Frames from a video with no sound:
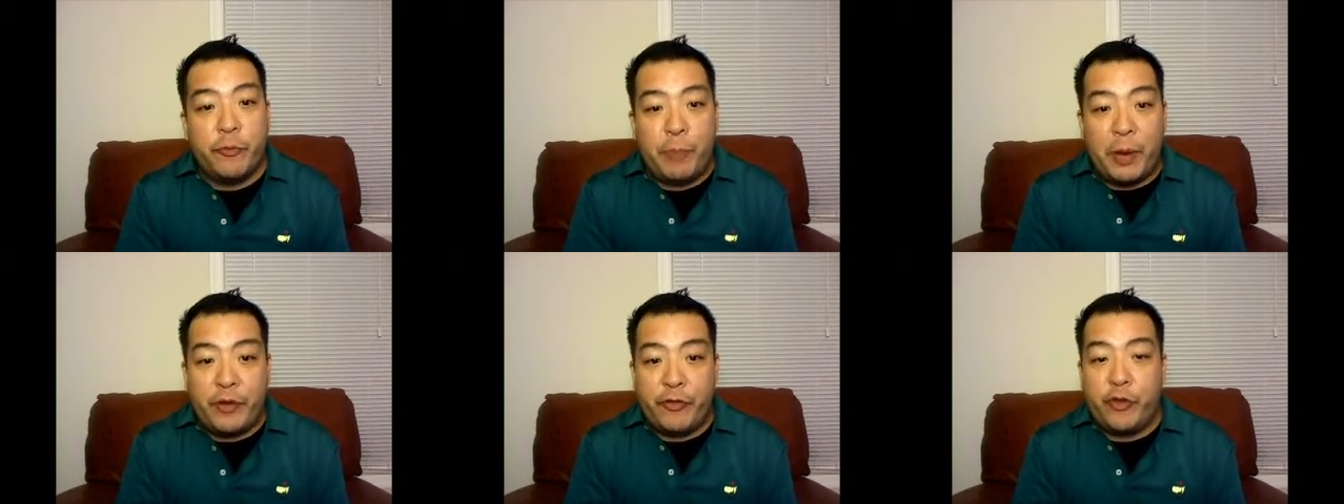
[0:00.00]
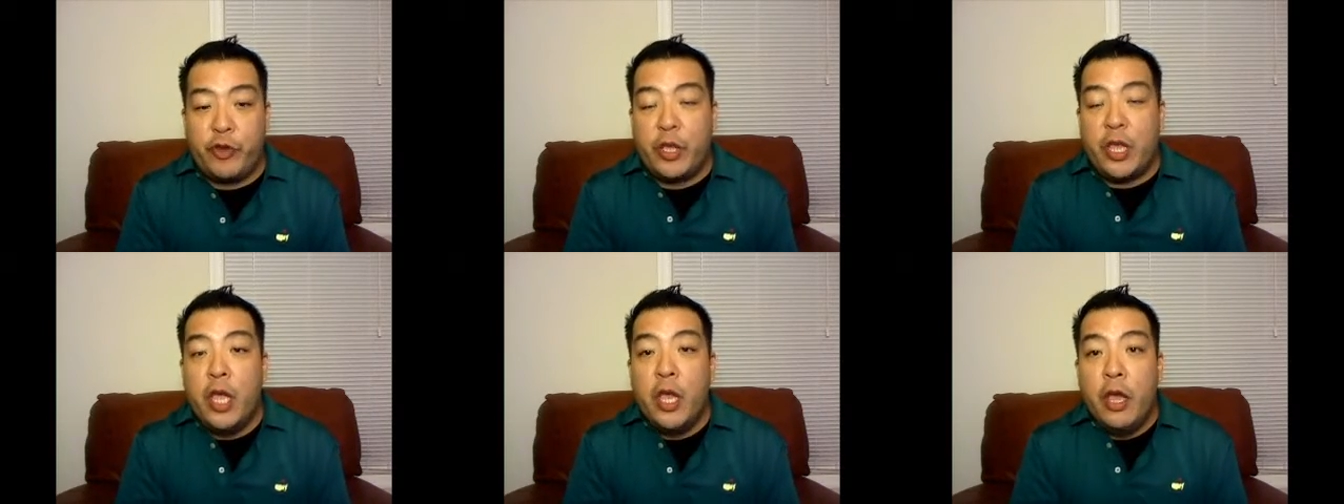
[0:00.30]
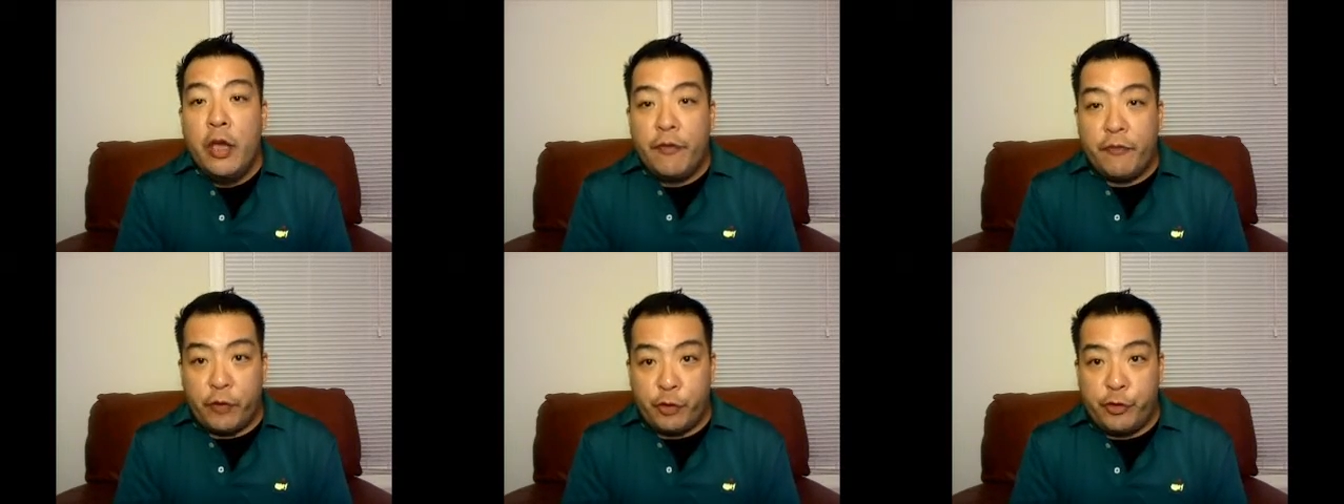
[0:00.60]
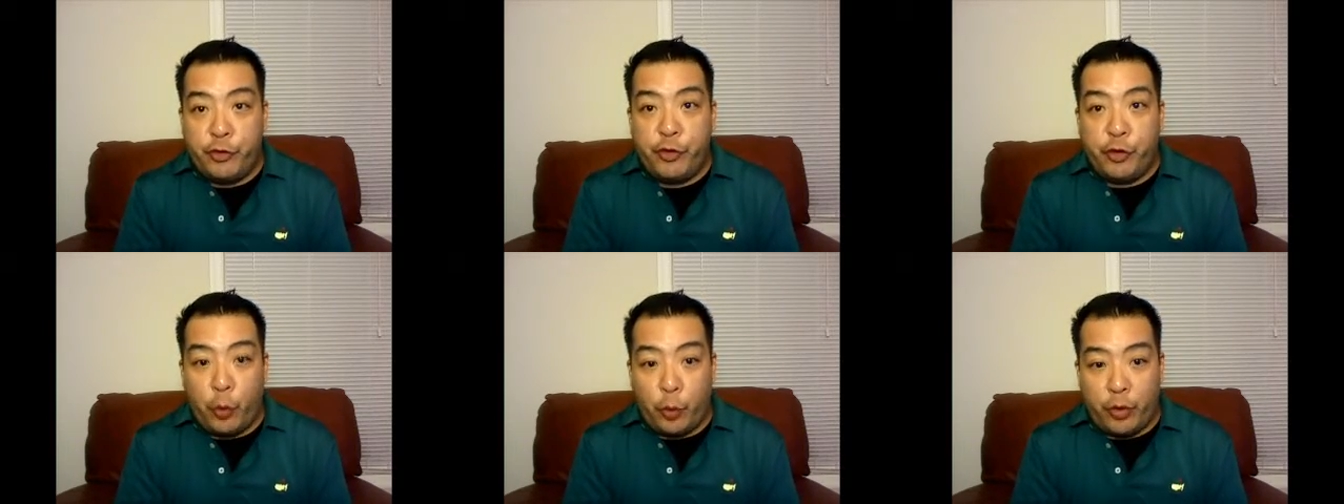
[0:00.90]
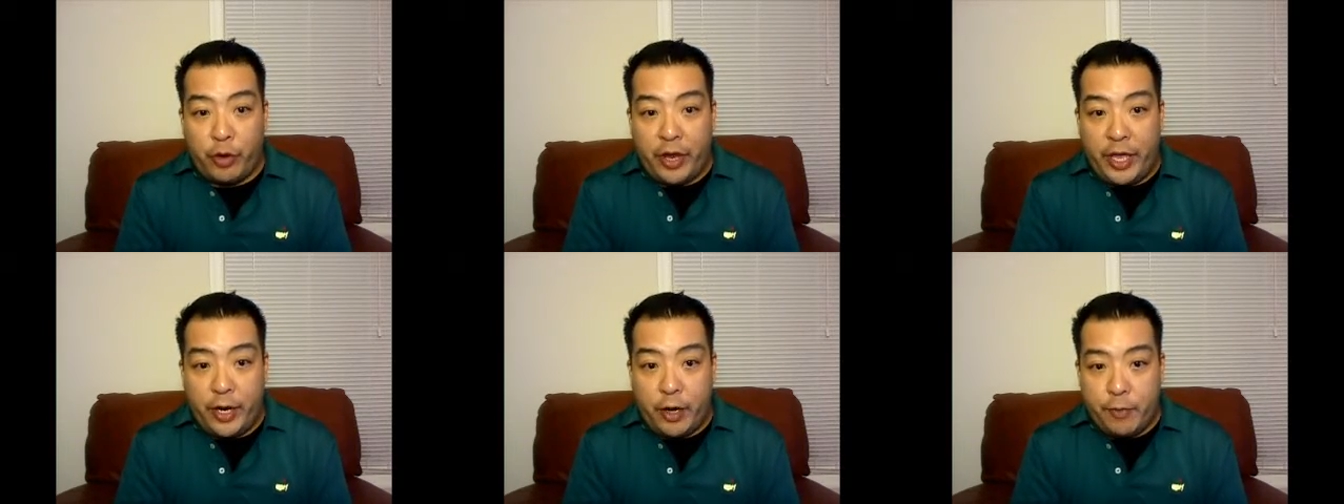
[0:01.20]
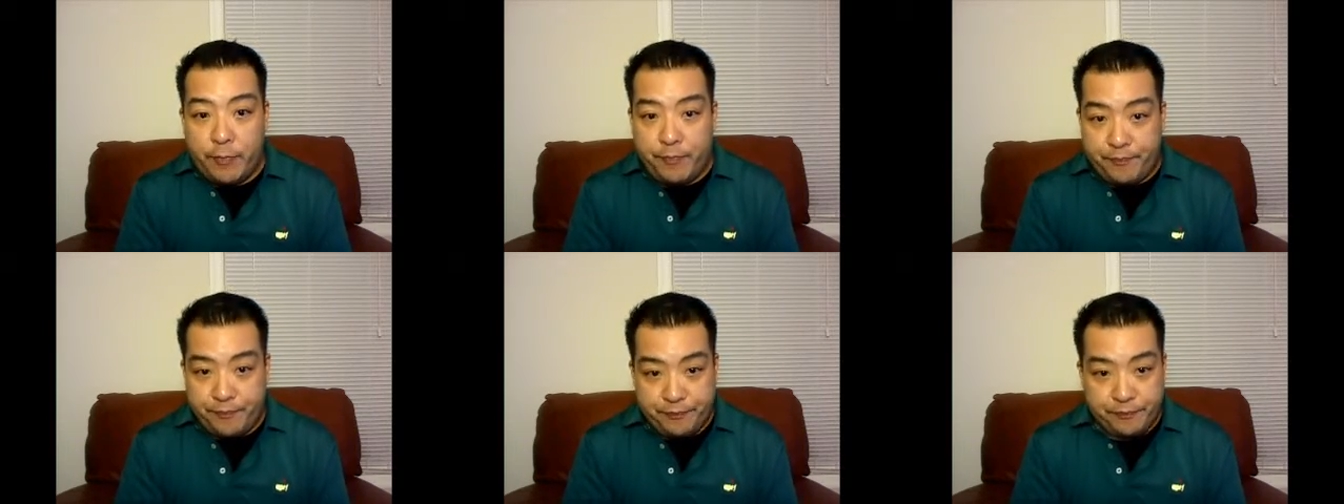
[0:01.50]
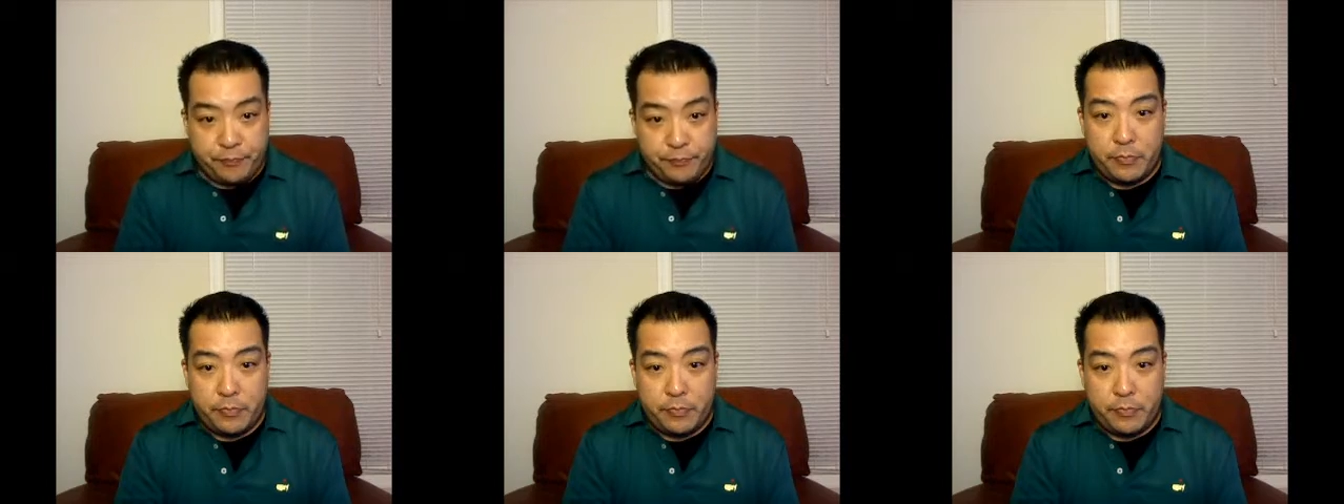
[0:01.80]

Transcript: especially for a shorter hitter,